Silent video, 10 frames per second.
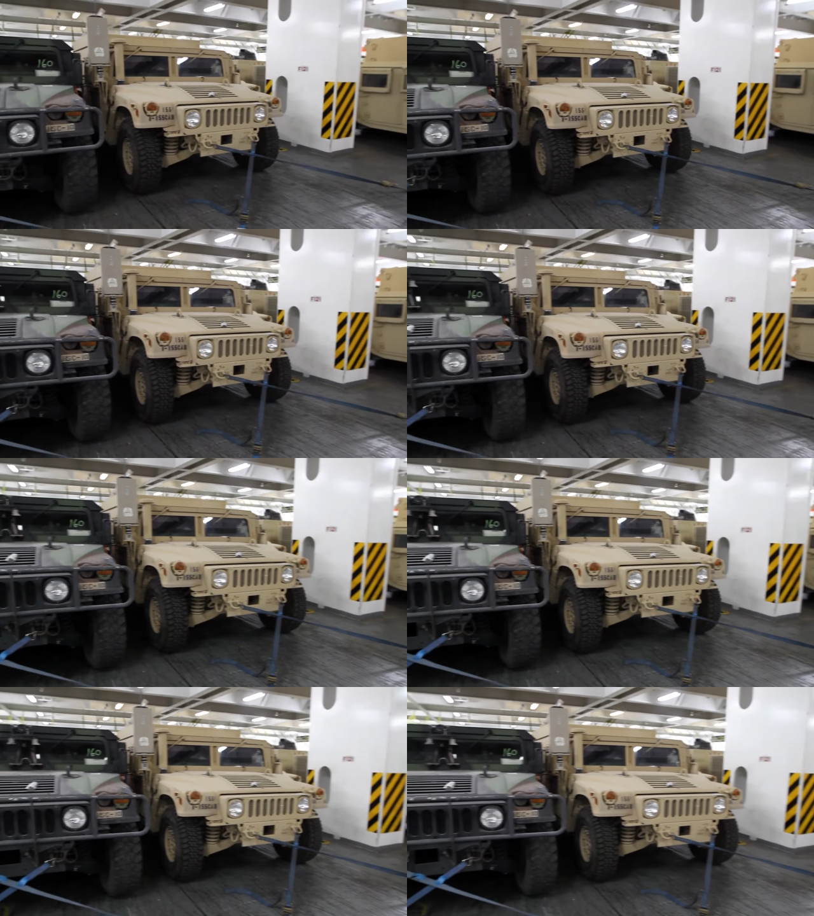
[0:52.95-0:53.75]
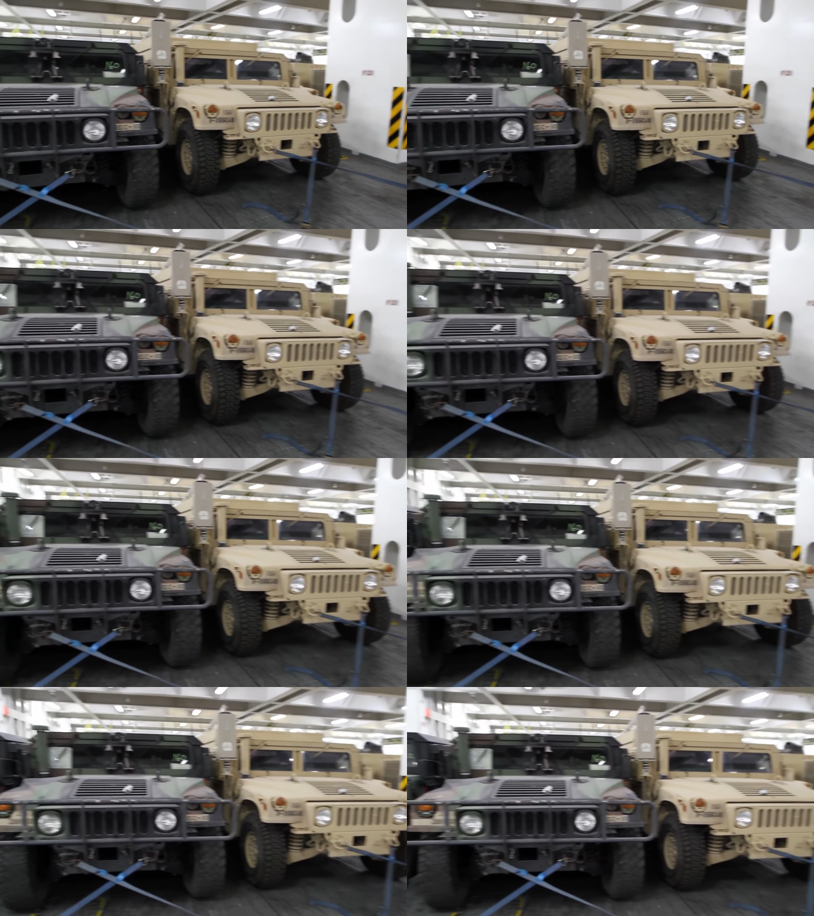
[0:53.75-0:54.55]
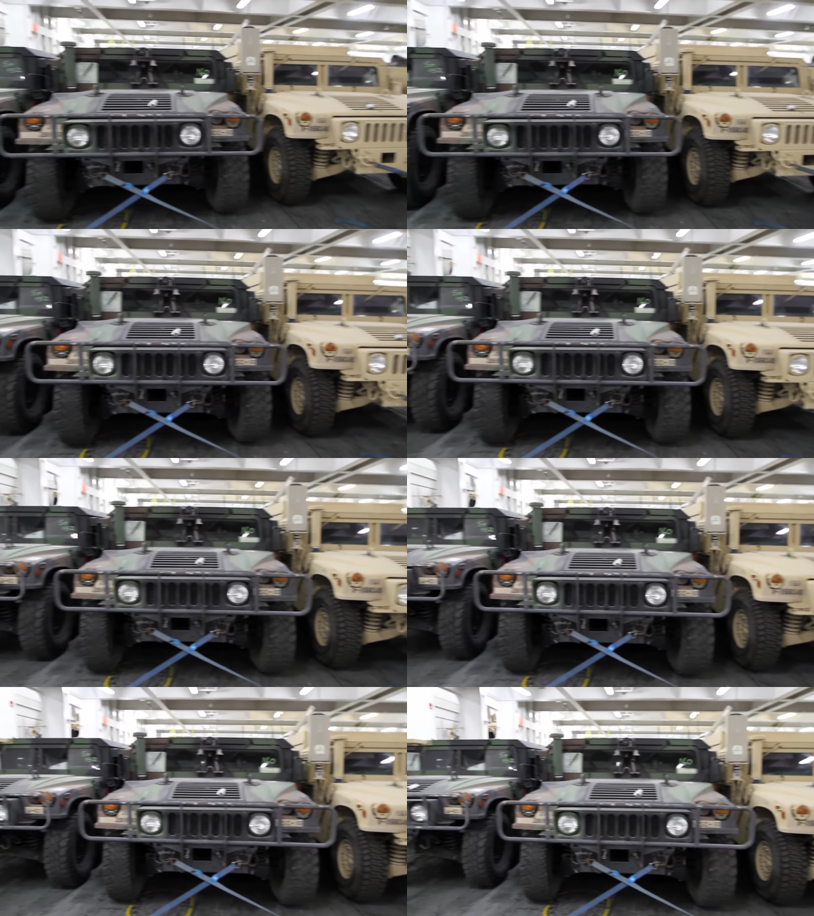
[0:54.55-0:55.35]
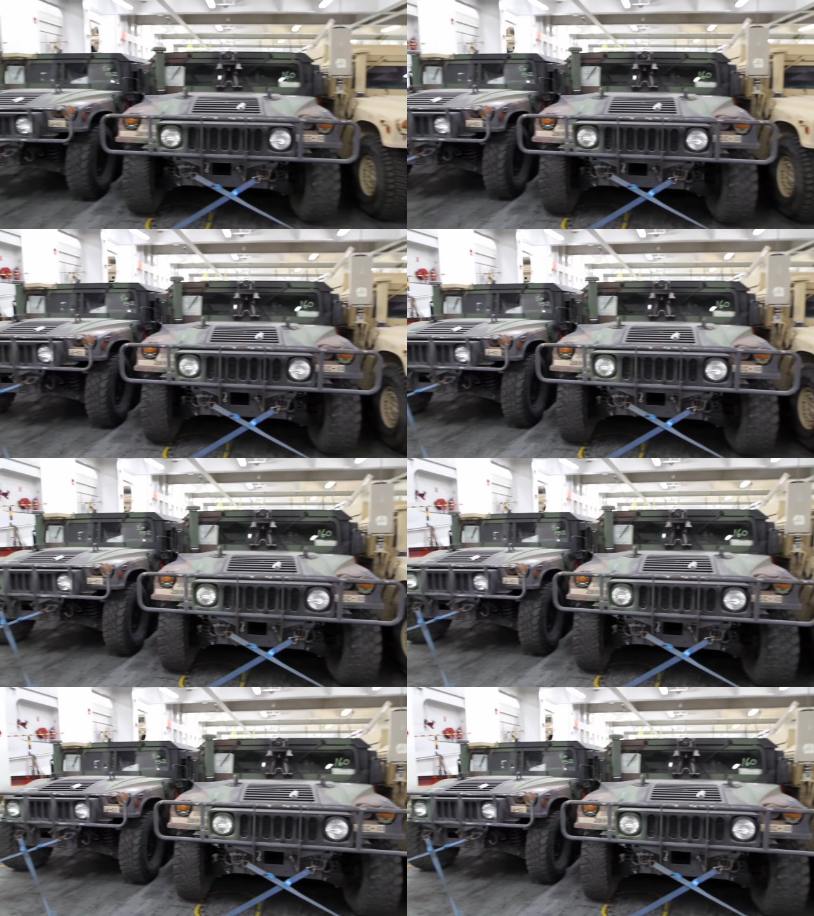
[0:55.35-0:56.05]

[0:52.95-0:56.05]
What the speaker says: Nobody's mouth can be seen.